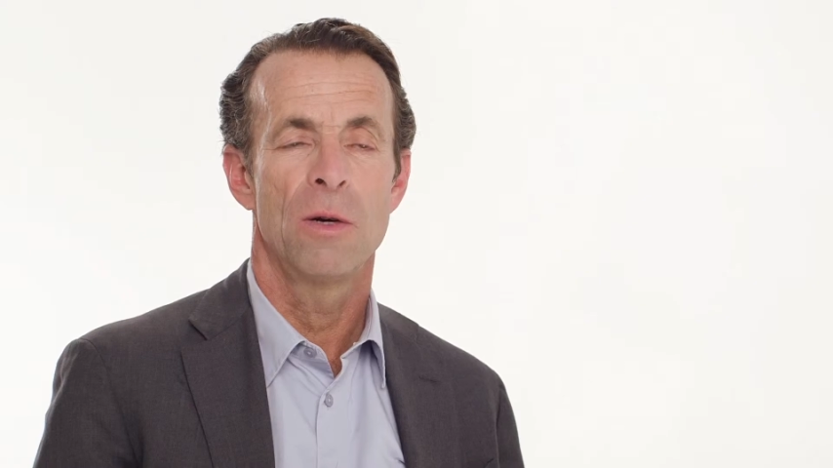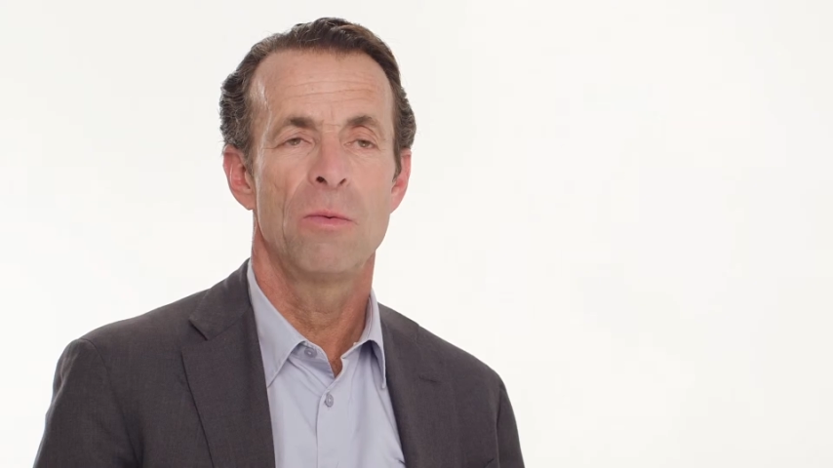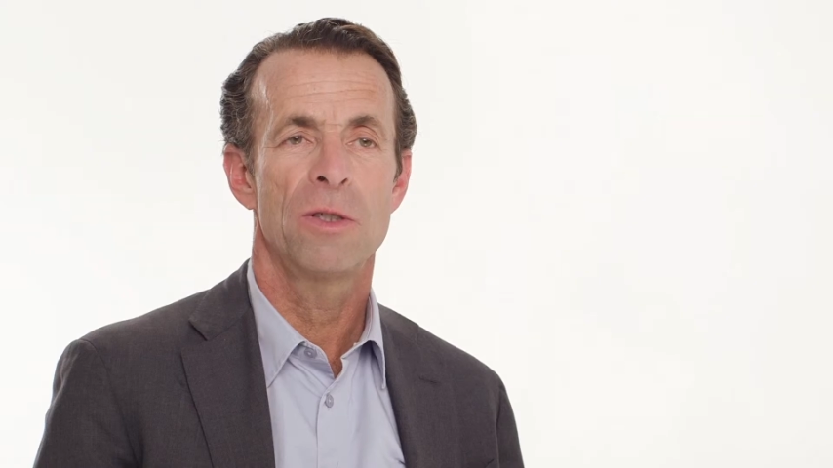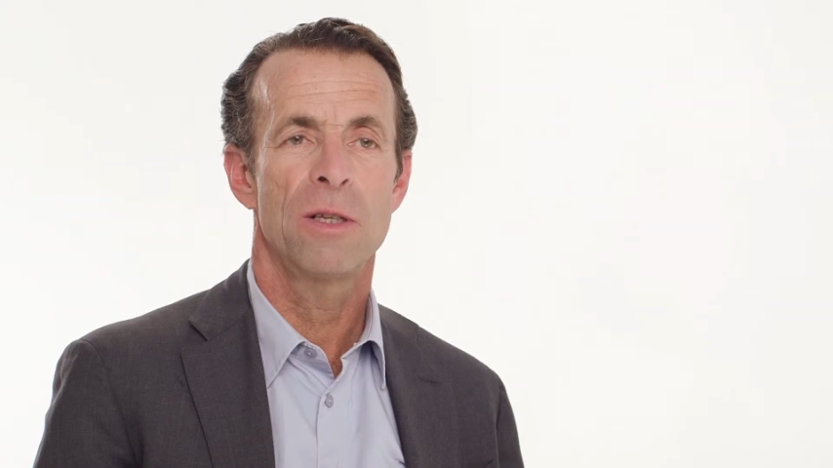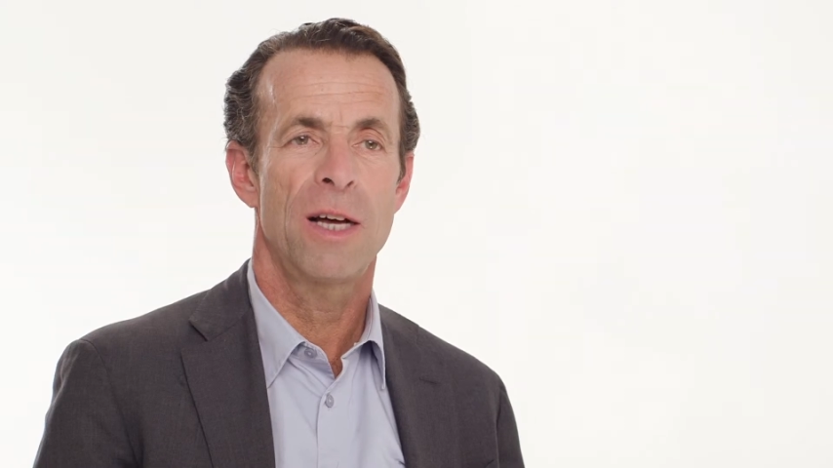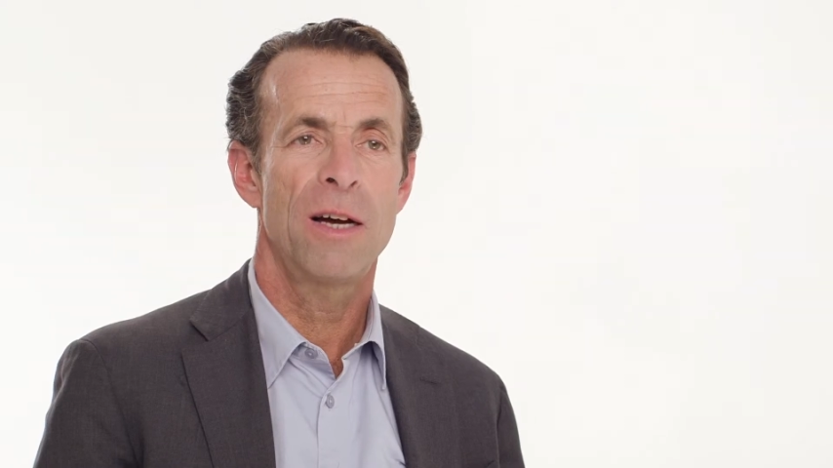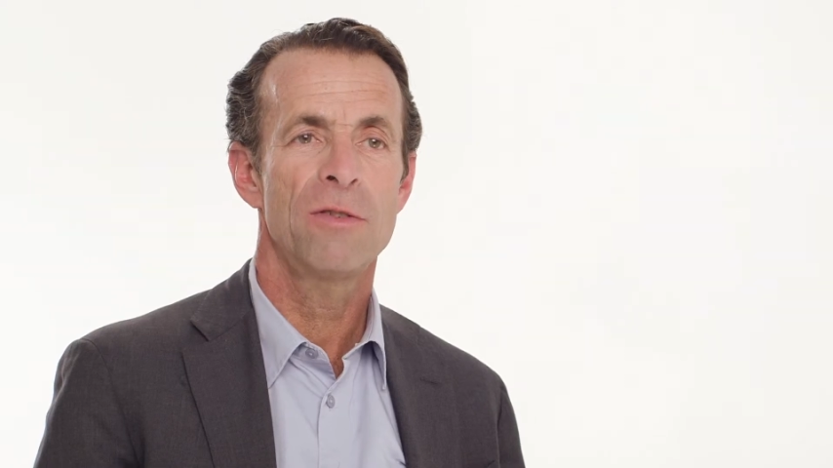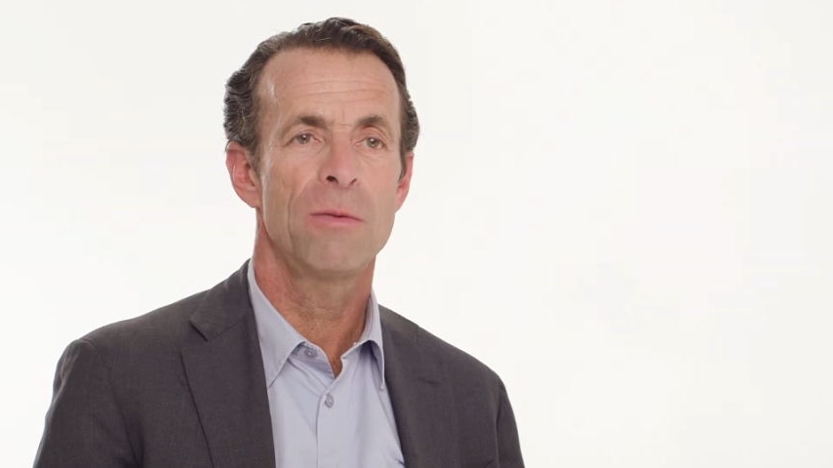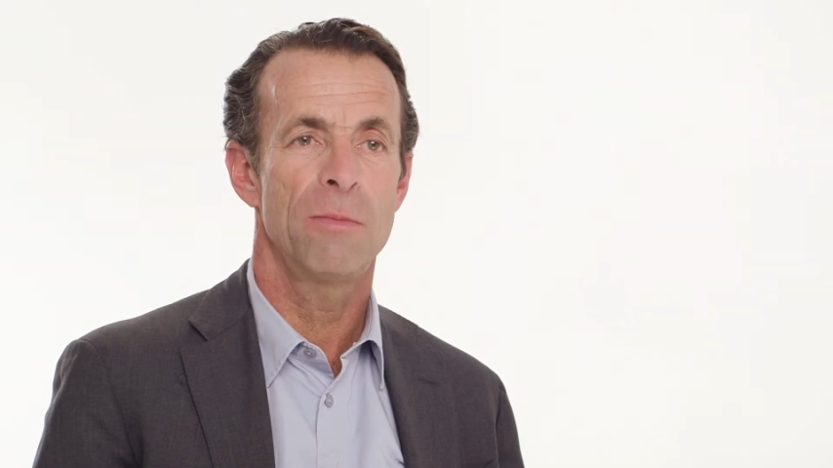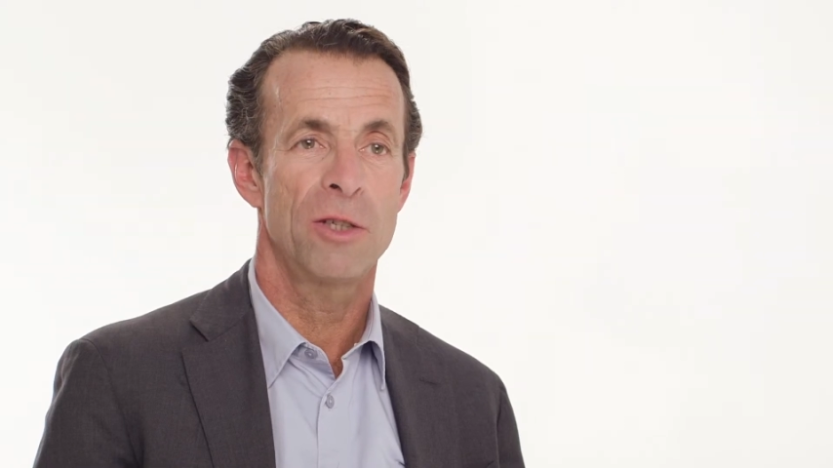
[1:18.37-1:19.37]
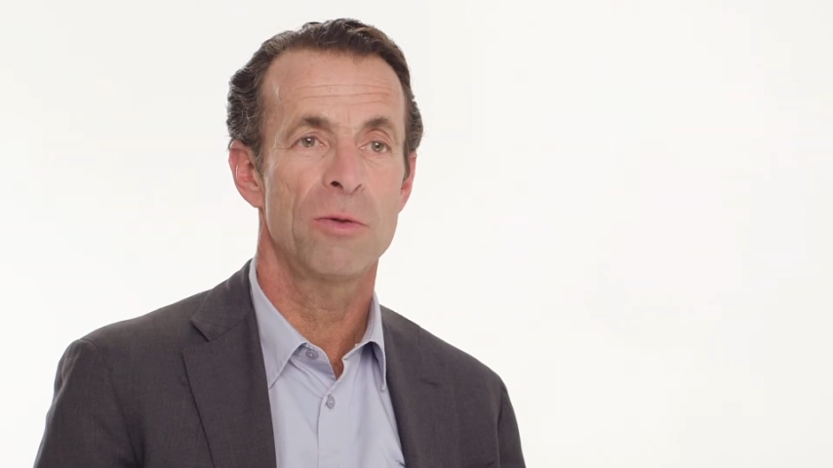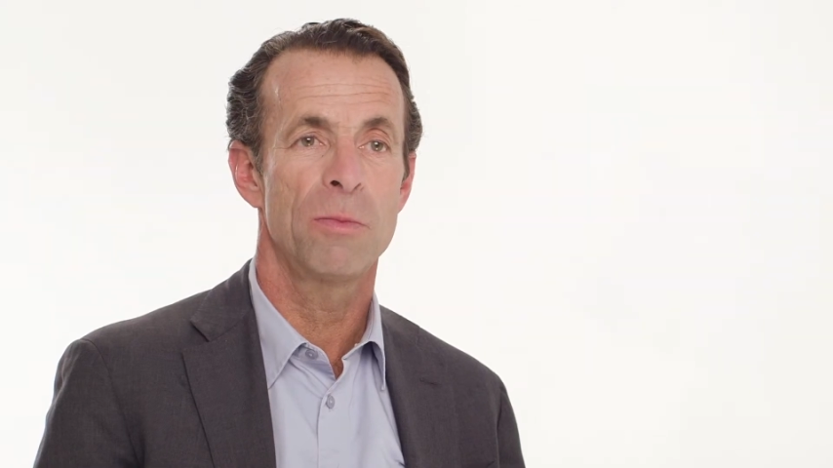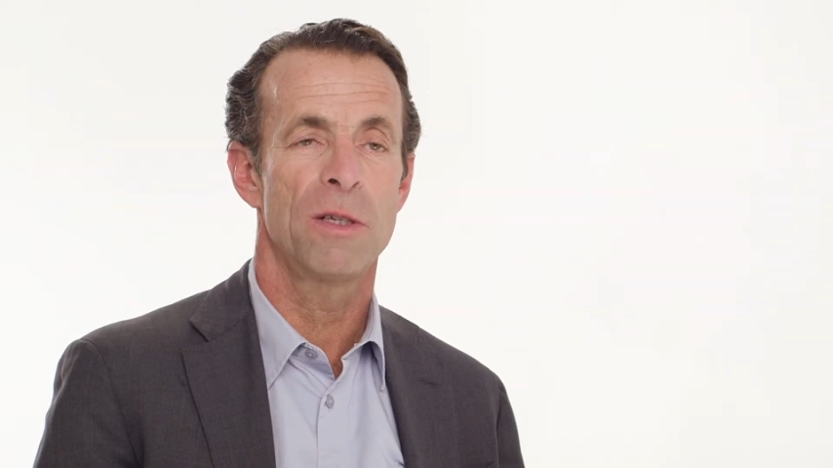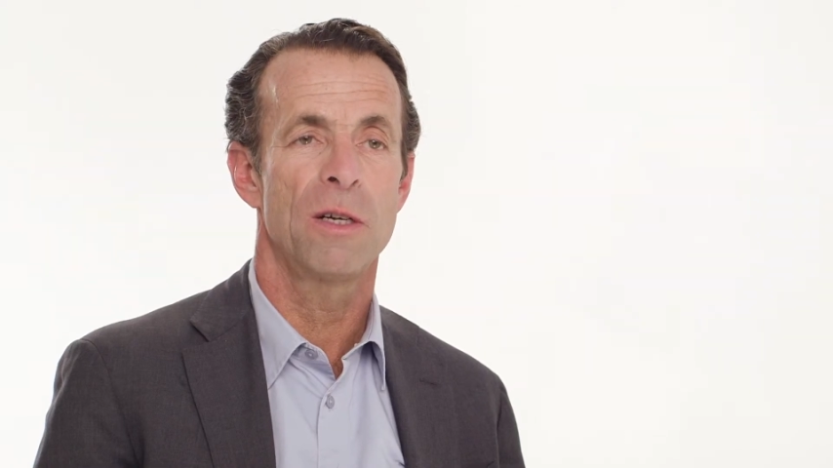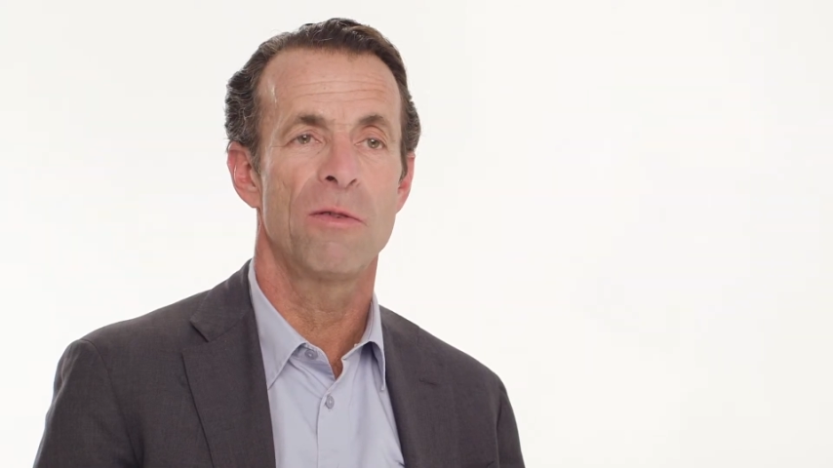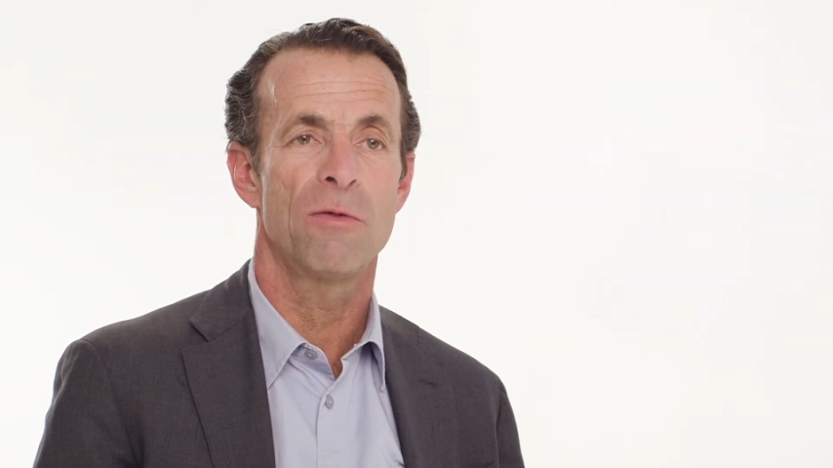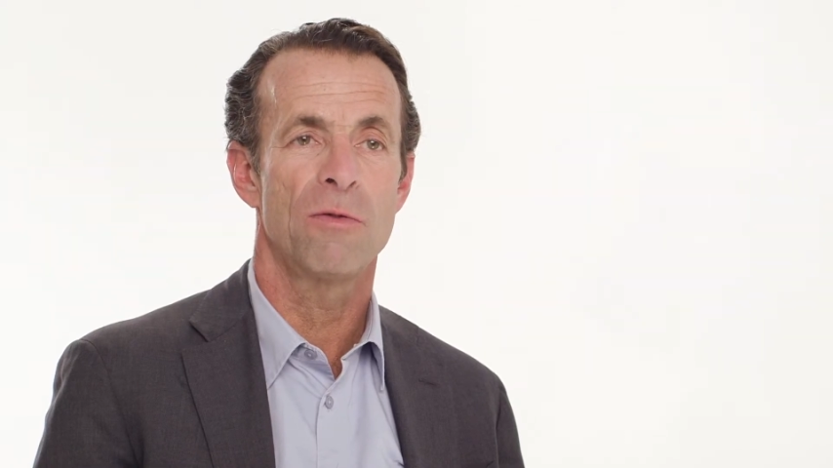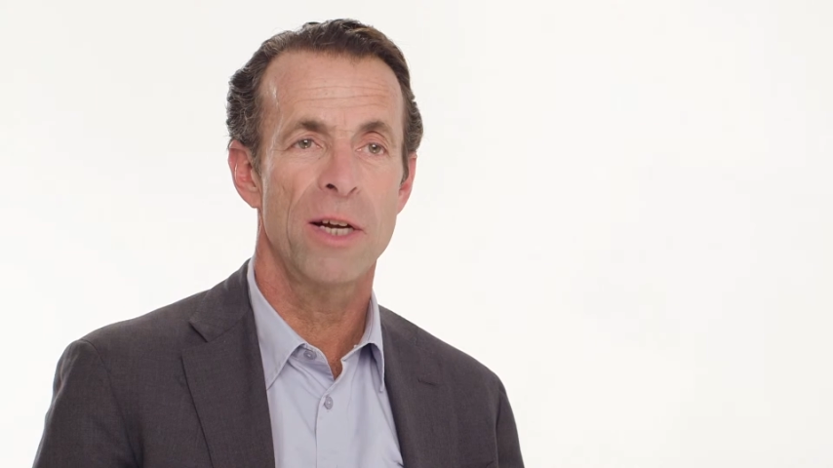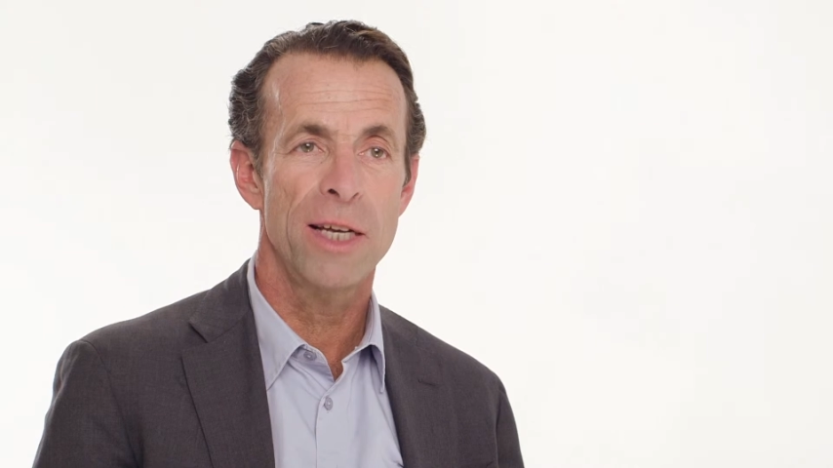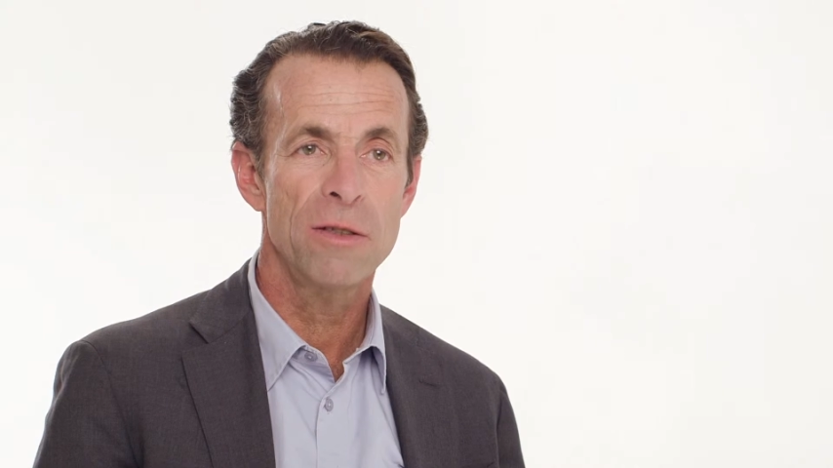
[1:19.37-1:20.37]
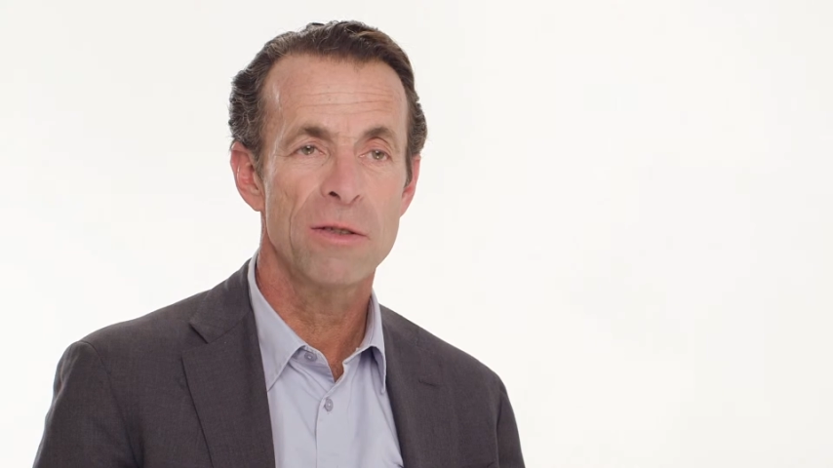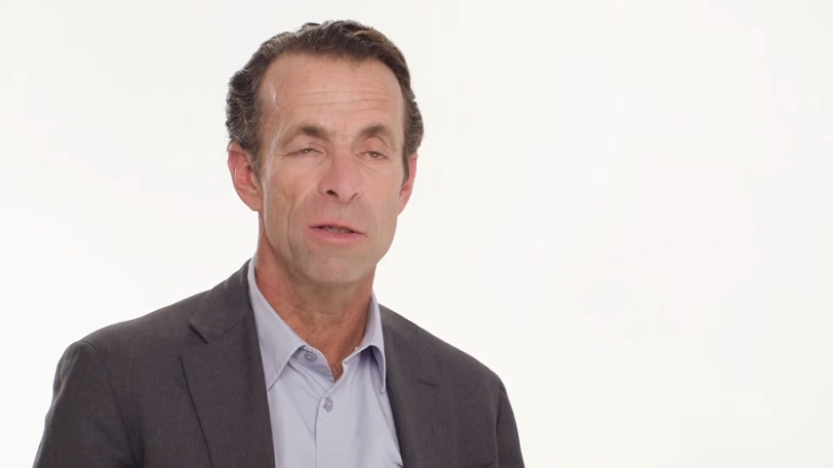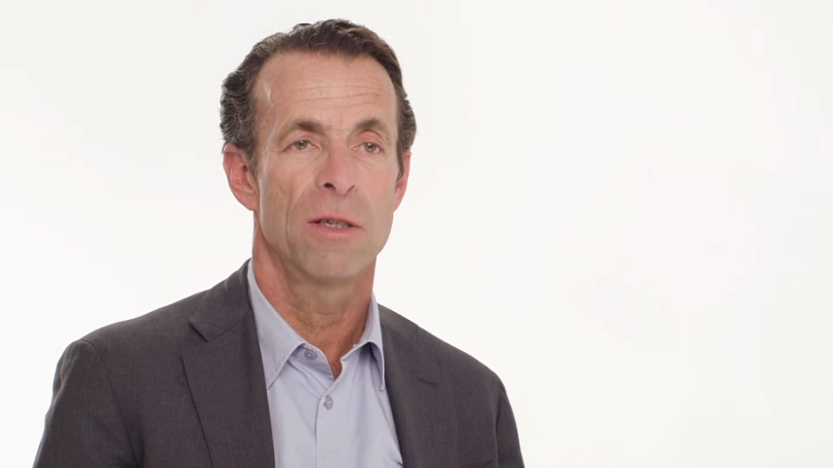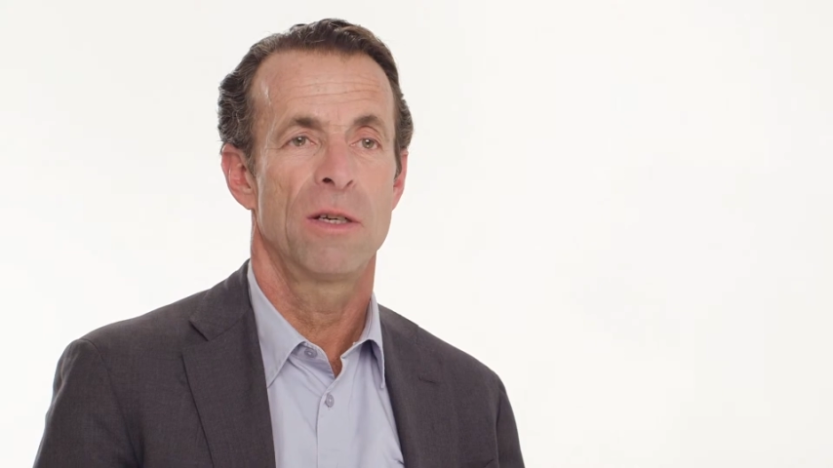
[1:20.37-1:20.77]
which allows the measurement of rates